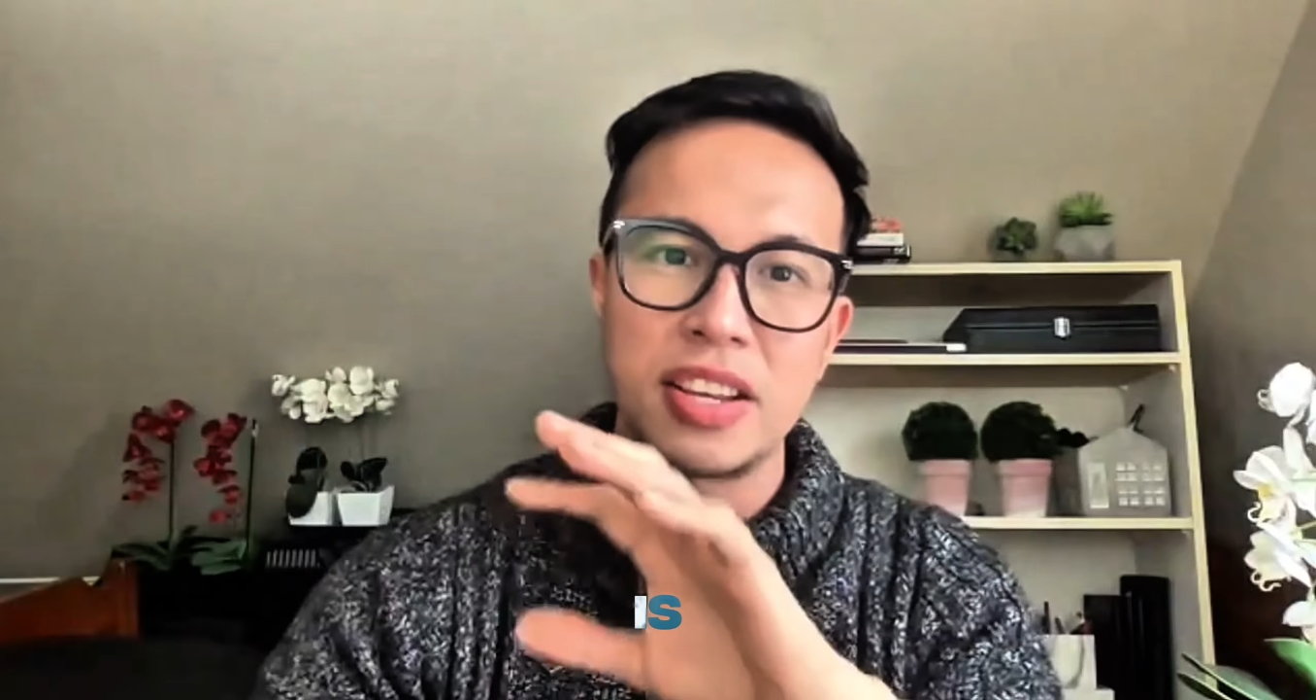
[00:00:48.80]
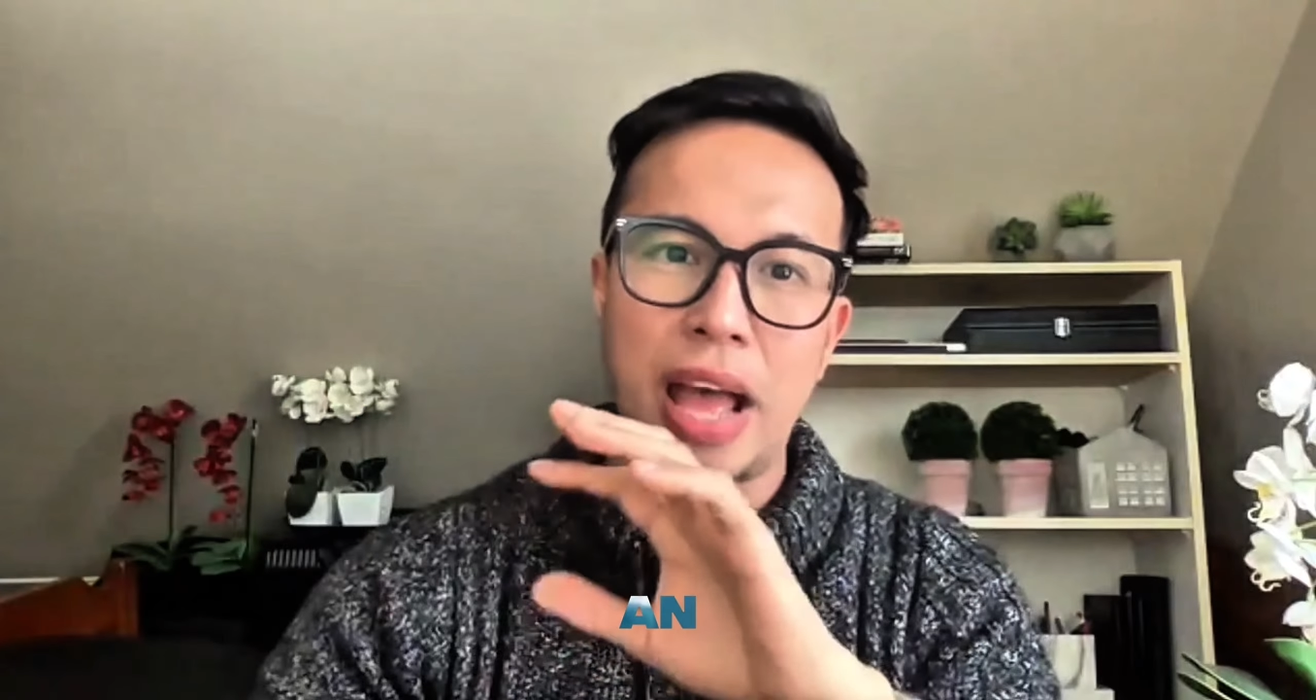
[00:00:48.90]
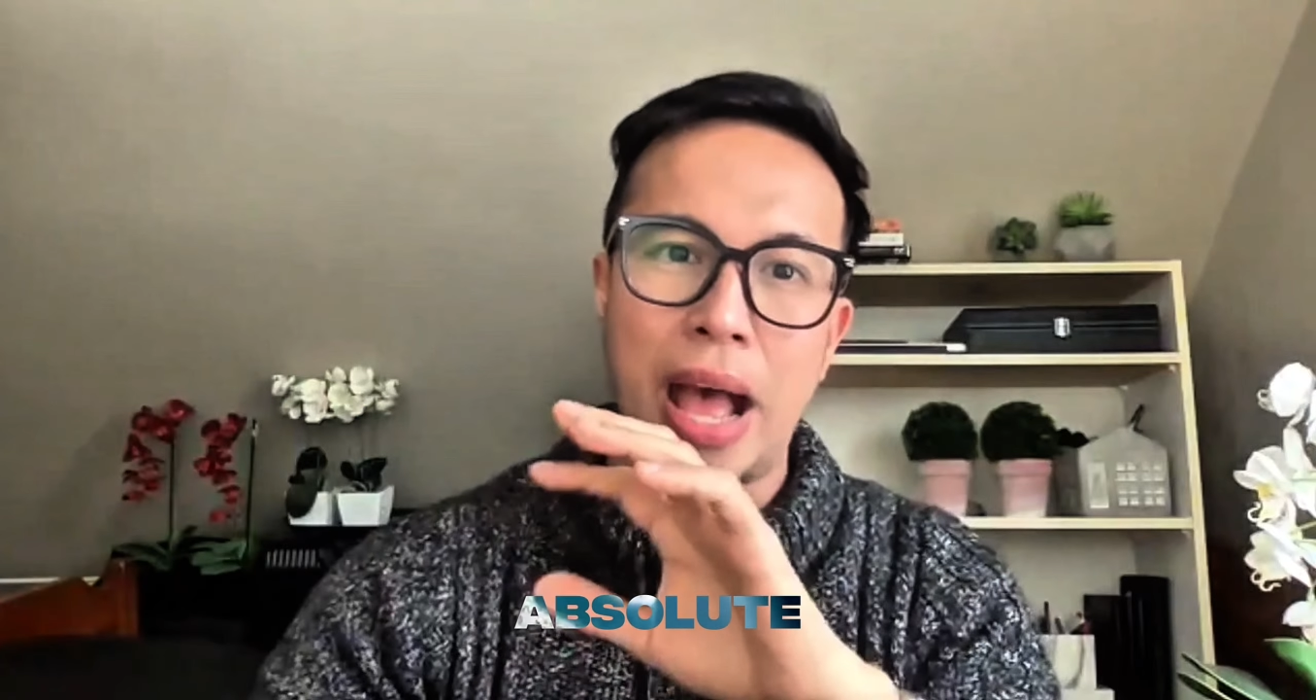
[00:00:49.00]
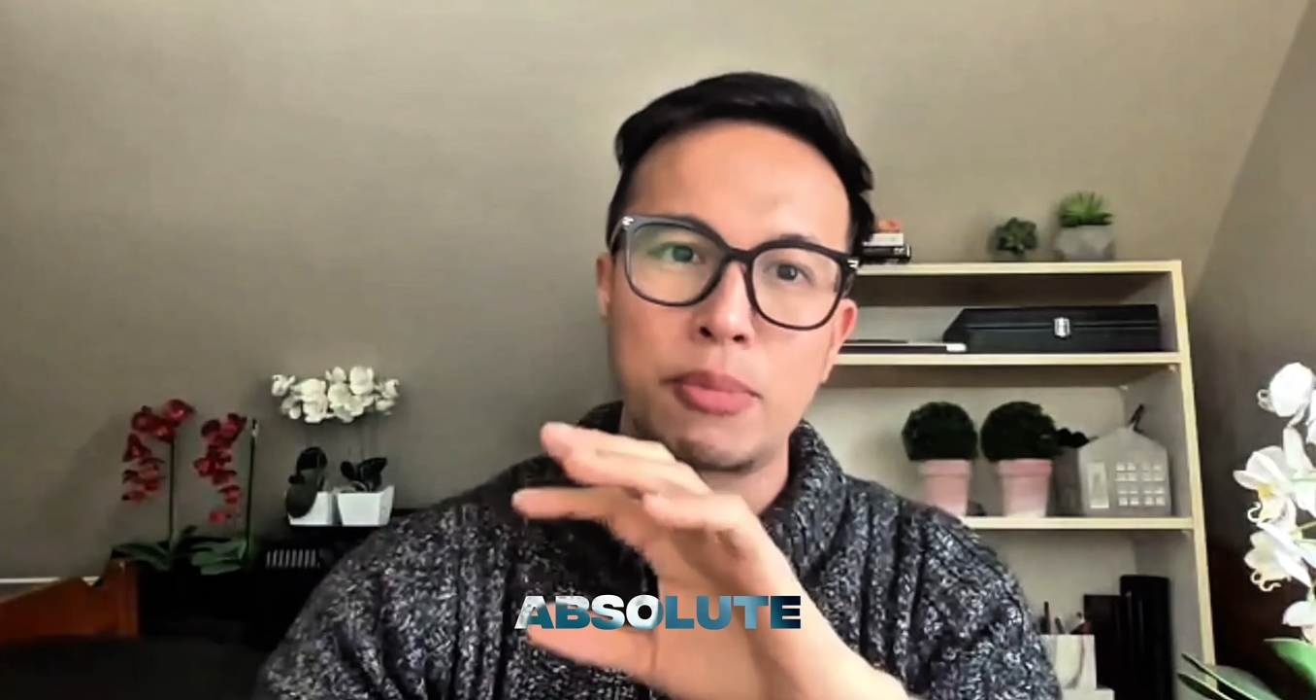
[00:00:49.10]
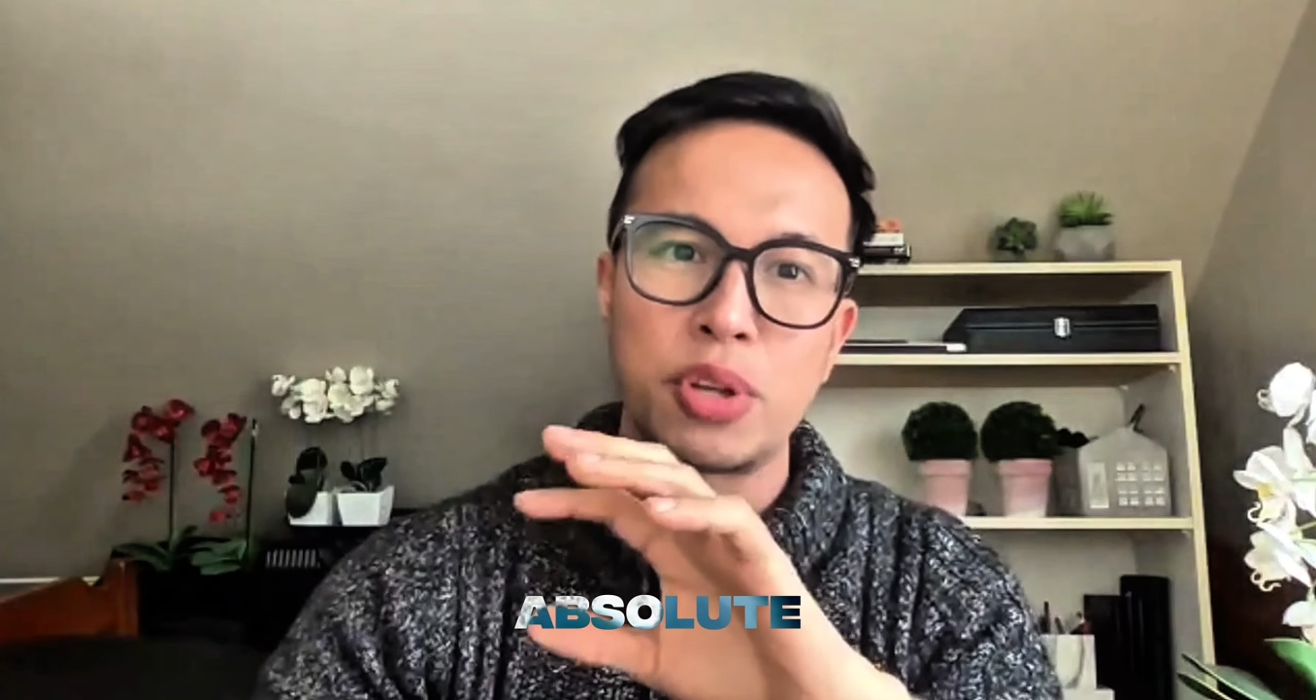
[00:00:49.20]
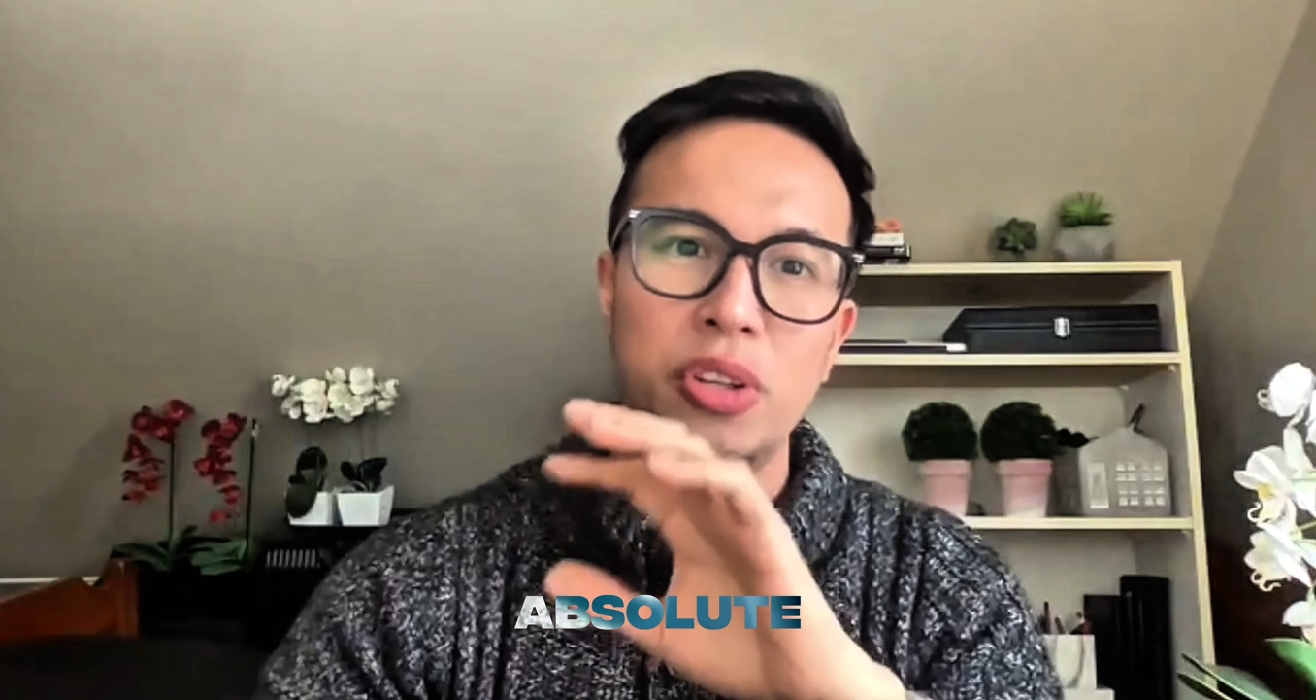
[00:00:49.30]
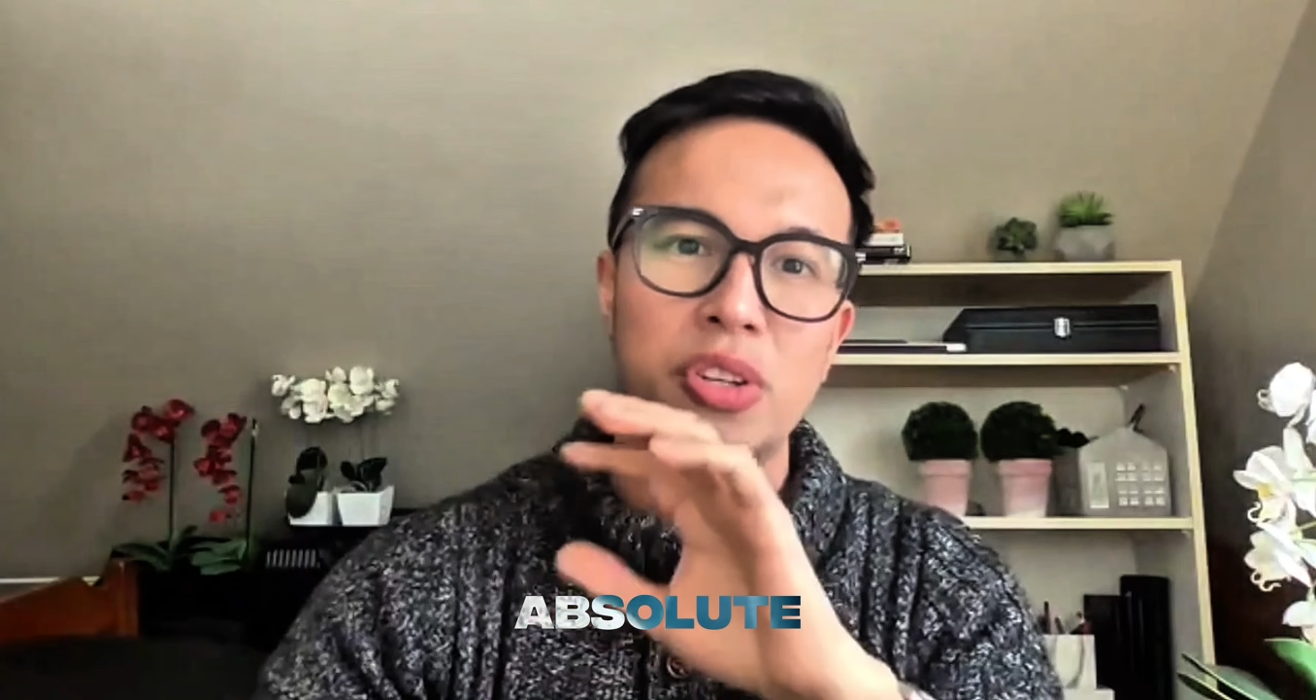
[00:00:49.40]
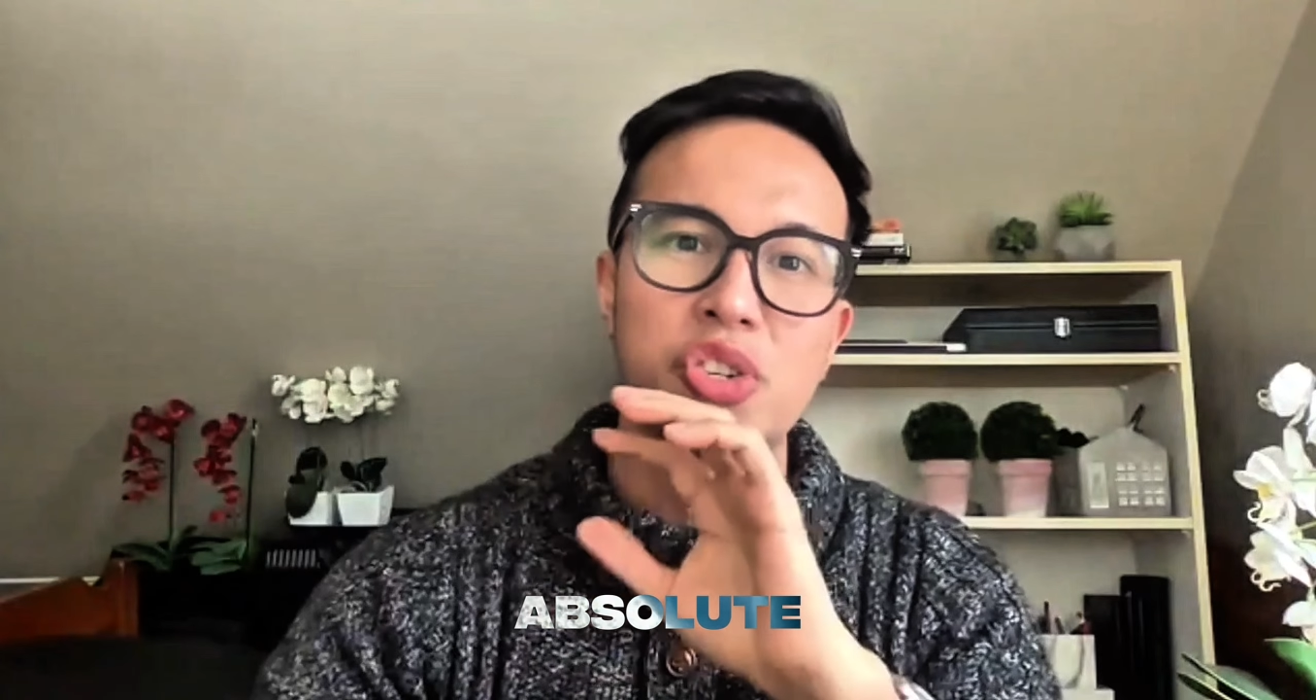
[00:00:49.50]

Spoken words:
an absolute